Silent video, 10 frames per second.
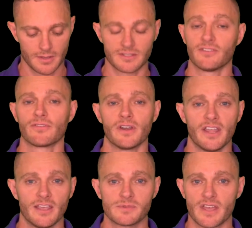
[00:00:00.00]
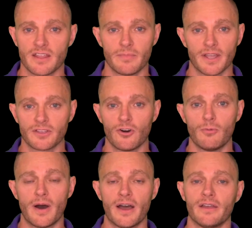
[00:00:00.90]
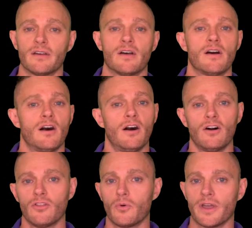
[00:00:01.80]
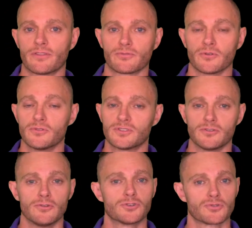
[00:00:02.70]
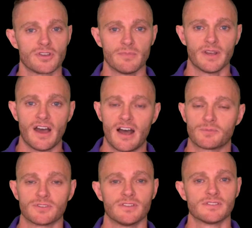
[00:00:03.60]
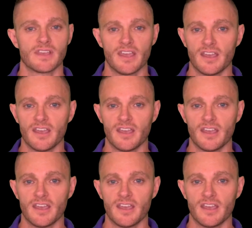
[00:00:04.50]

different names that it might go by, all the way through to treatment options